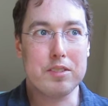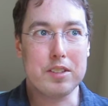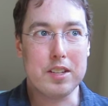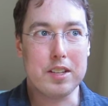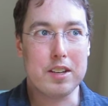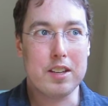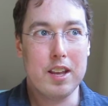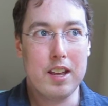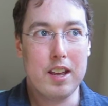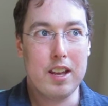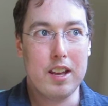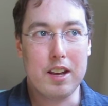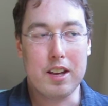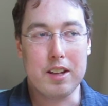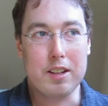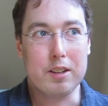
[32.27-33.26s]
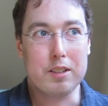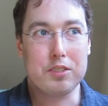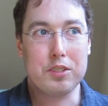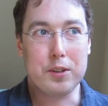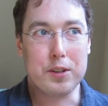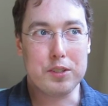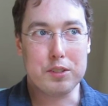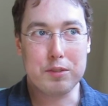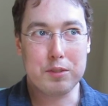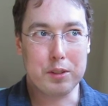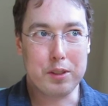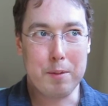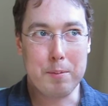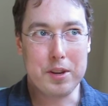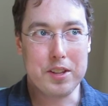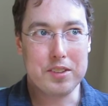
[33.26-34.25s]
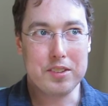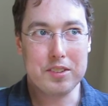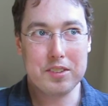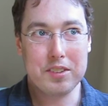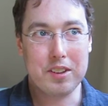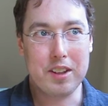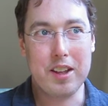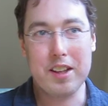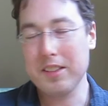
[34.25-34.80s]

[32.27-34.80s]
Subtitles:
seen, a series of celebrities.